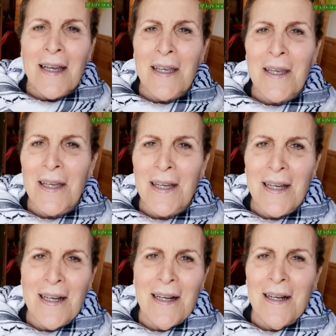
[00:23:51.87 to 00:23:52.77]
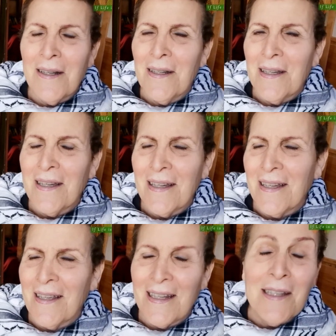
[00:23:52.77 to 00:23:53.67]

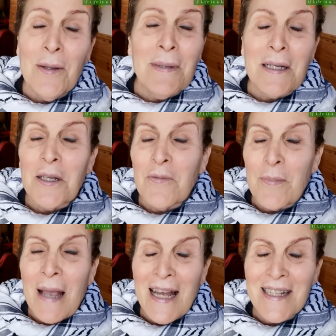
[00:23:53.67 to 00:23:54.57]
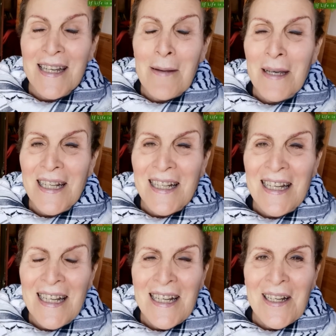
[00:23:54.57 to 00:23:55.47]
In the middle of a
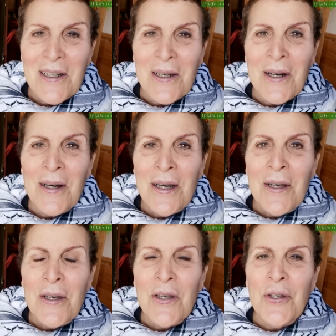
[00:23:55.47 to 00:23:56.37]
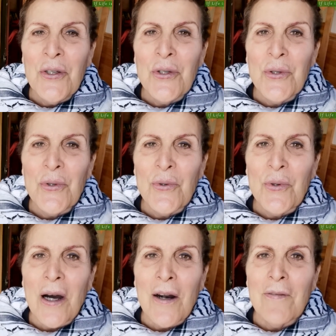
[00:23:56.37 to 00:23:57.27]
pandemic, you know,
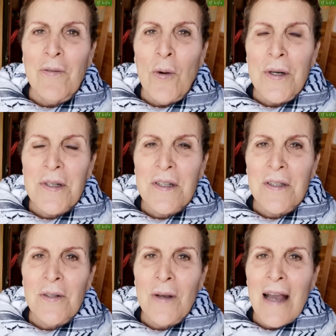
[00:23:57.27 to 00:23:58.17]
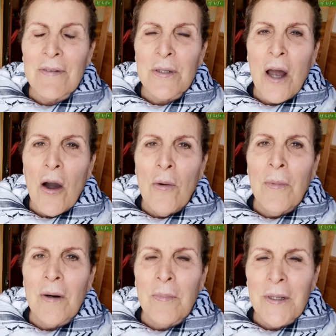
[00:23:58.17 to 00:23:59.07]
you are forced, you have your
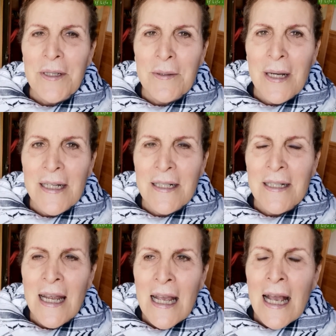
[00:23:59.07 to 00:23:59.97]
home obliterated,